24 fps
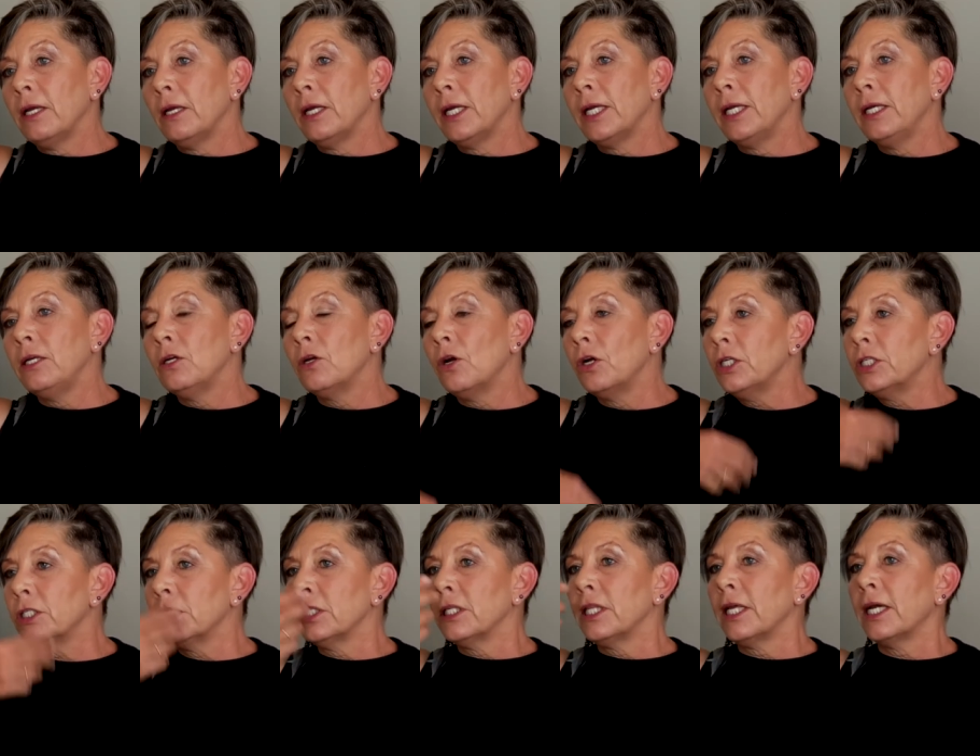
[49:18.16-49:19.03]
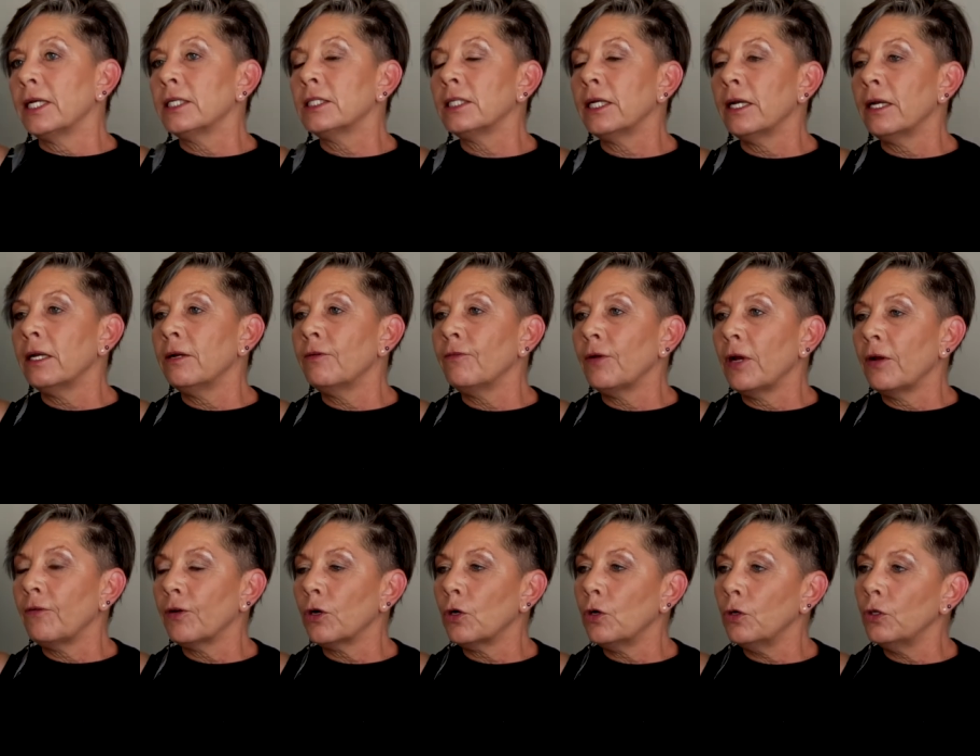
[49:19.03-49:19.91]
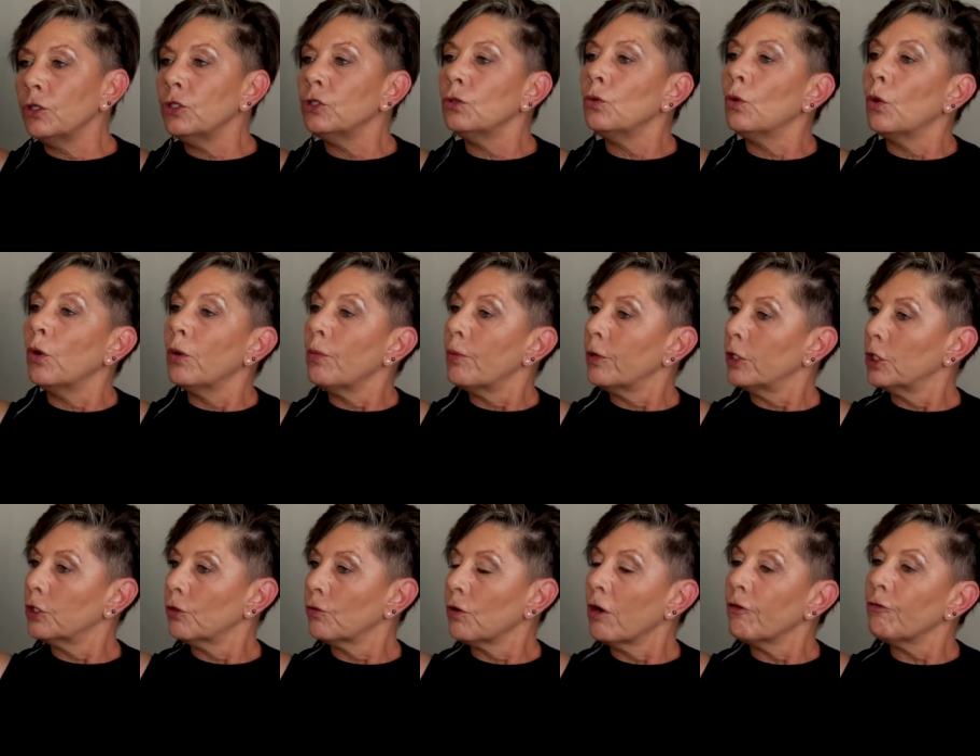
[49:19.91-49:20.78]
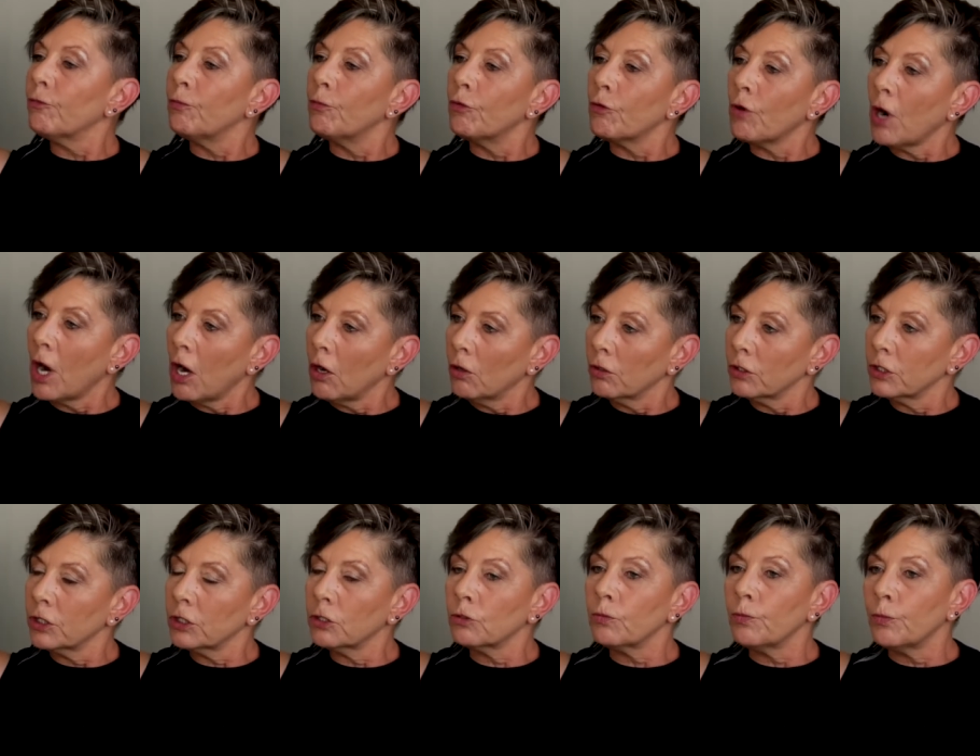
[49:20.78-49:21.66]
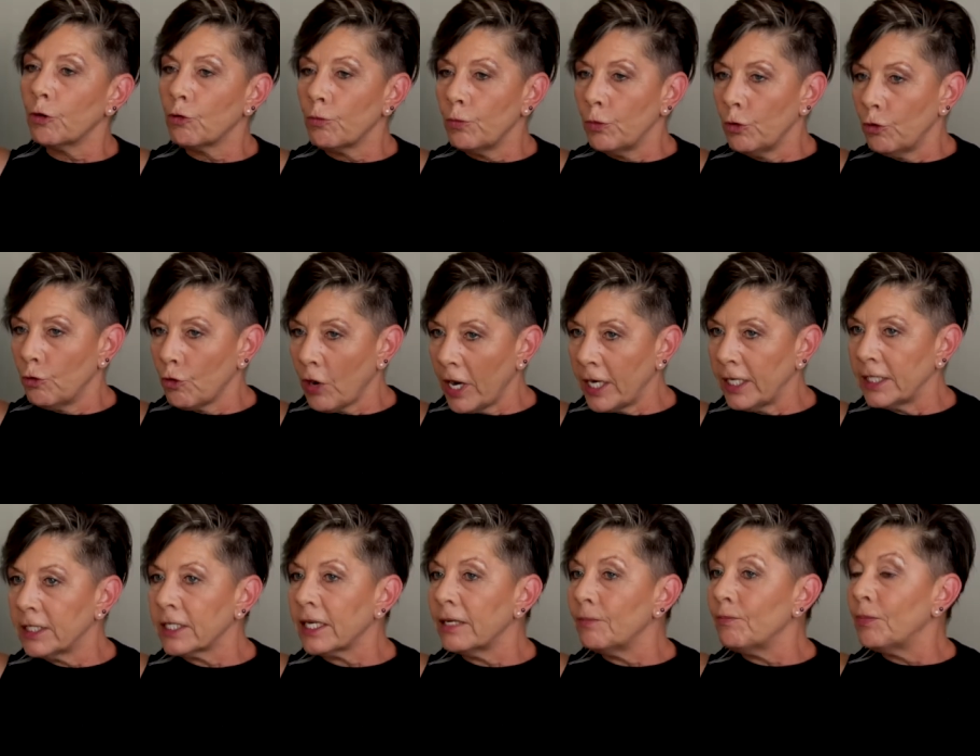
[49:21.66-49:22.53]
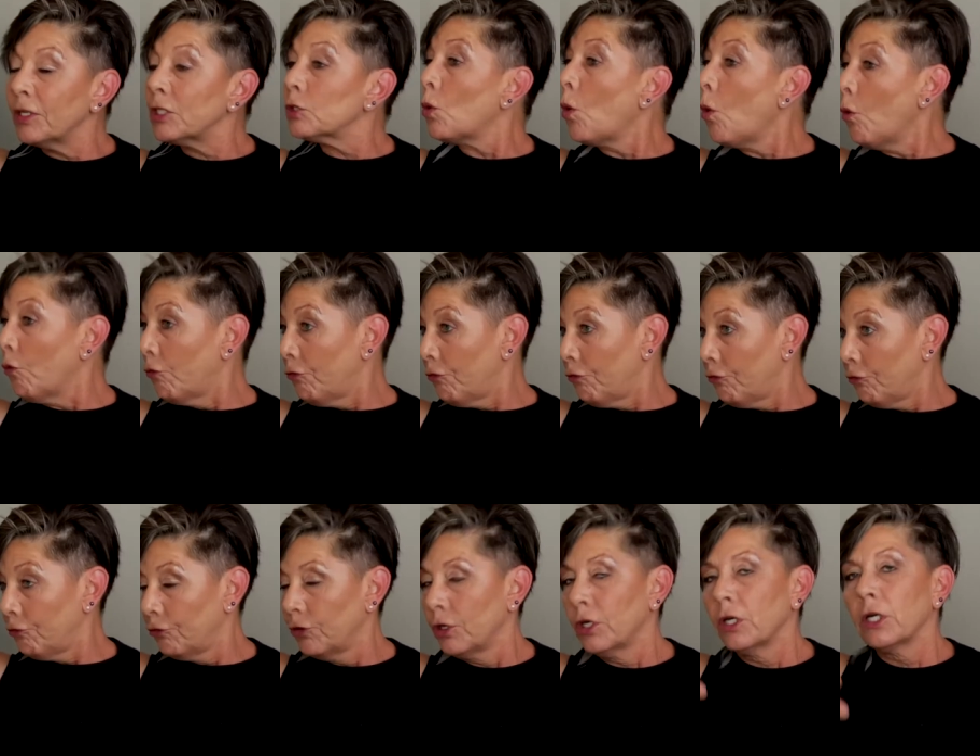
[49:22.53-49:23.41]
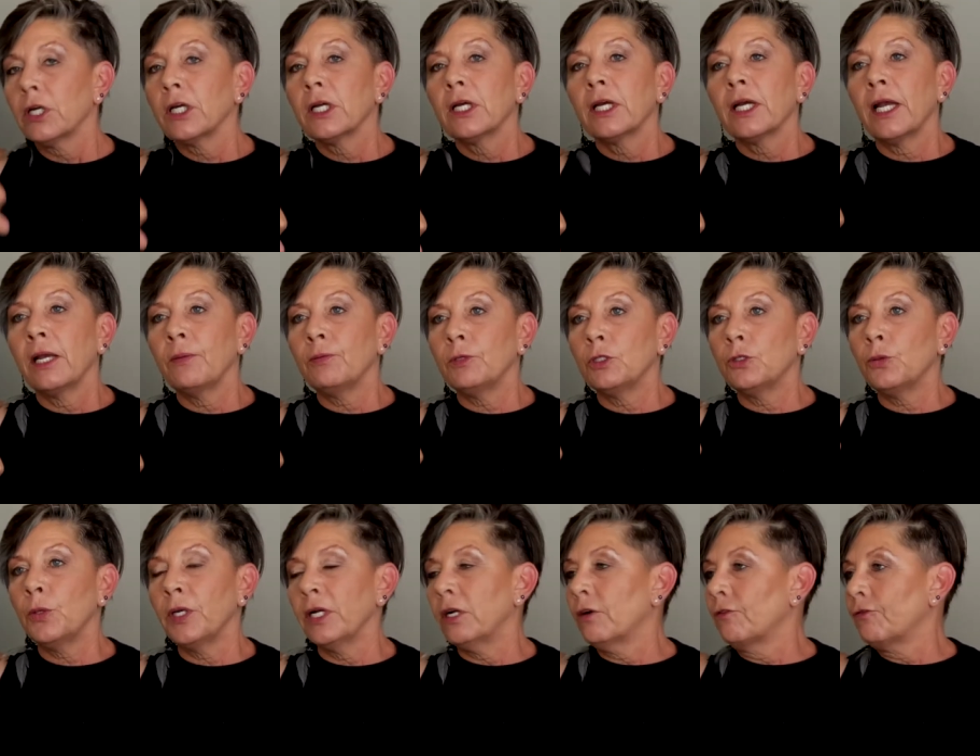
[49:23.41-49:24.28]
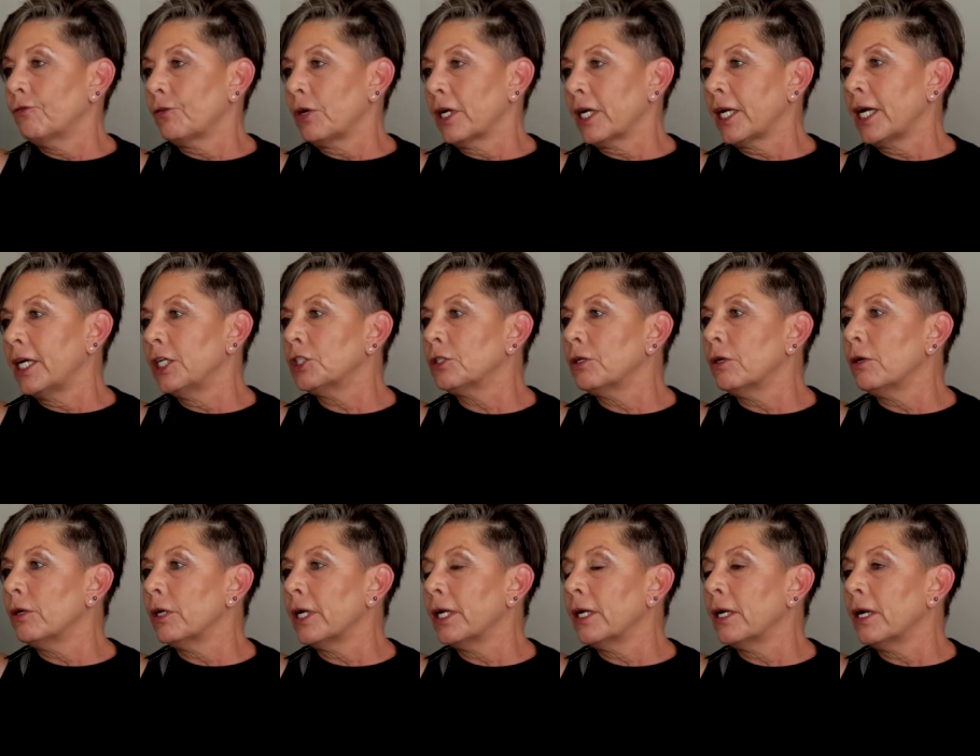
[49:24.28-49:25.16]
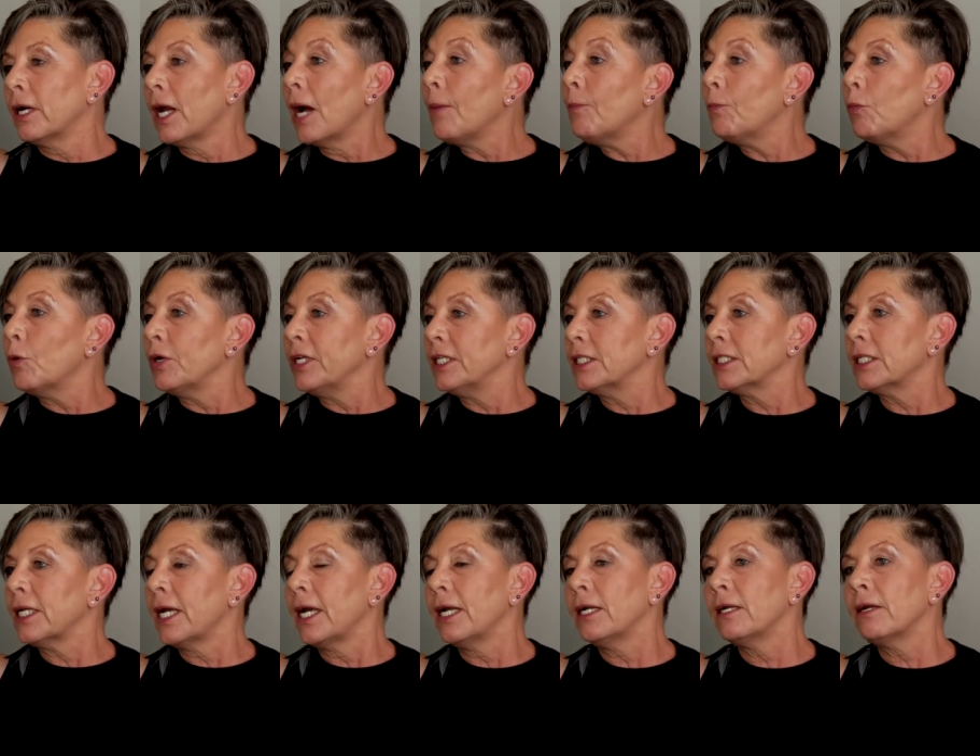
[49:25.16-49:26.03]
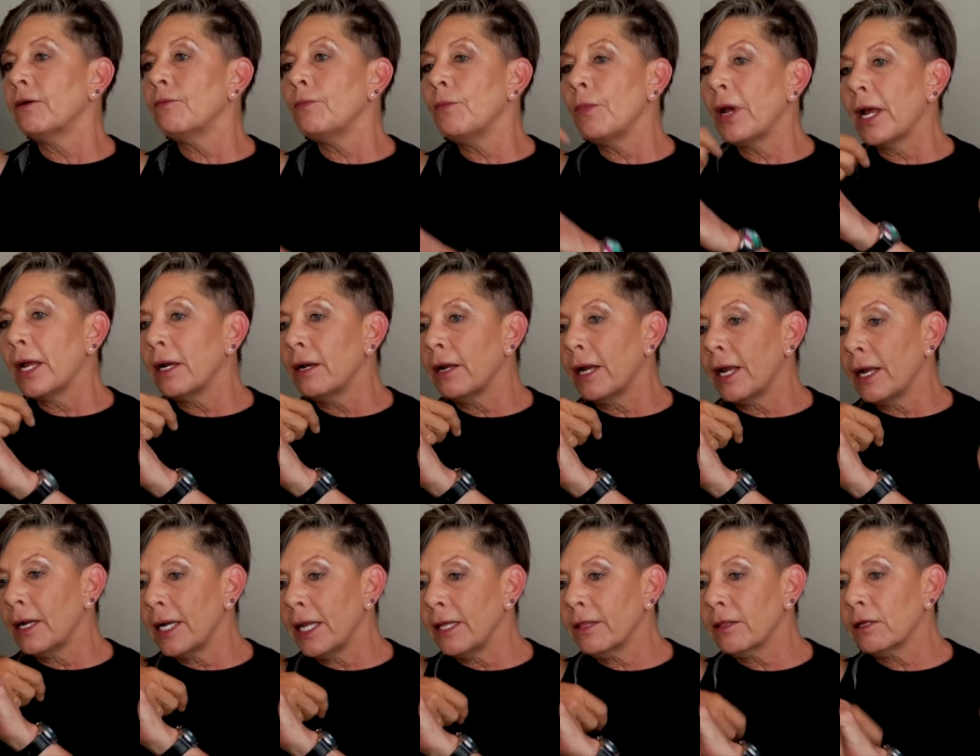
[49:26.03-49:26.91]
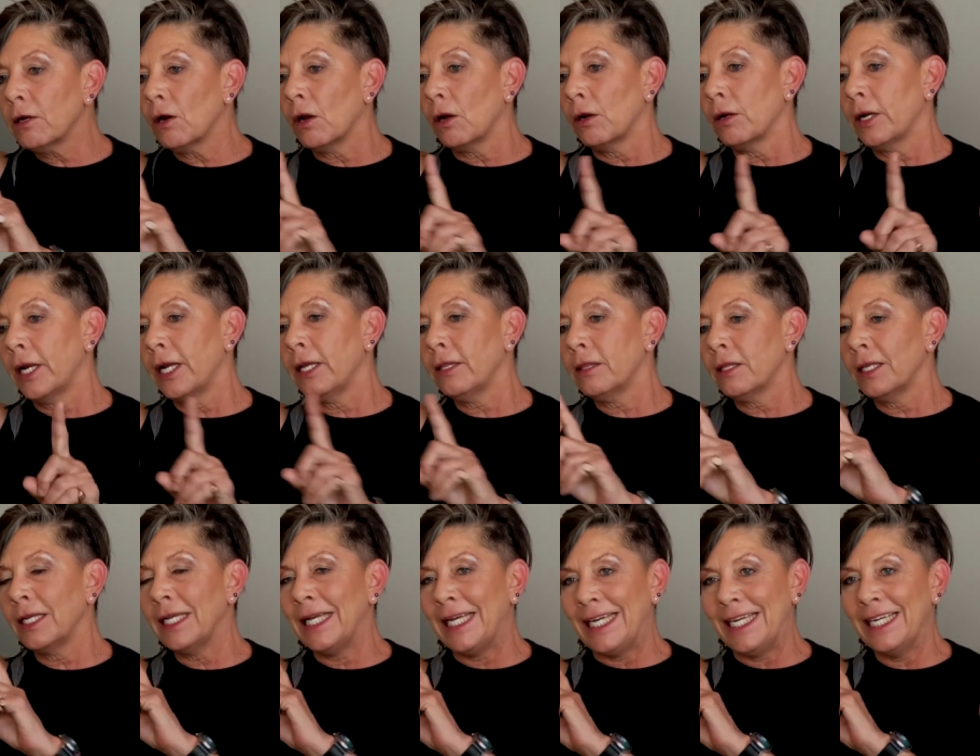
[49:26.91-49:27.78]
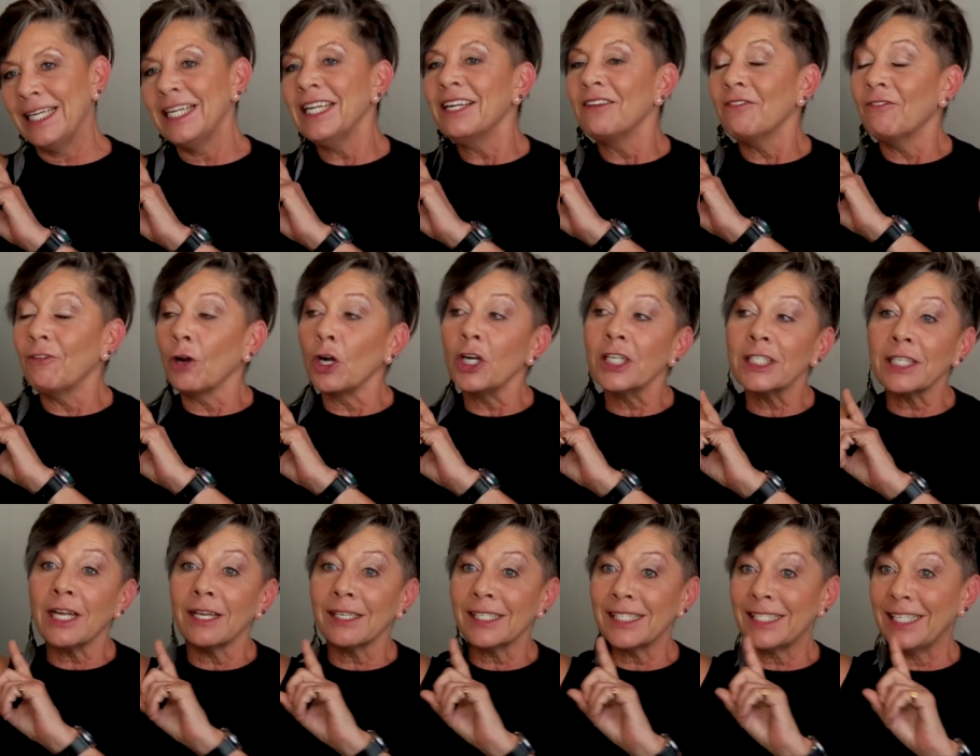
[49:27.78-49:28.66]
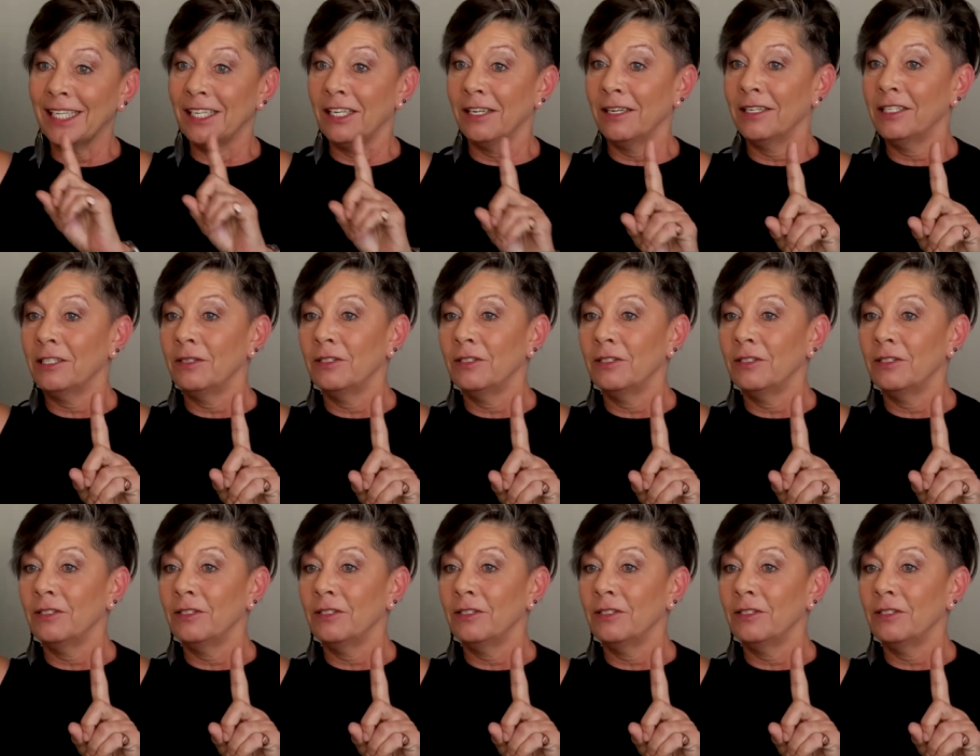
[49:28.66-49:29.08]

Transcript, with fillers: he noted that if a kudu or a giraffe browsed, grazed and bit off a twig of acacia in an upwind stand, an ethylene volatile signal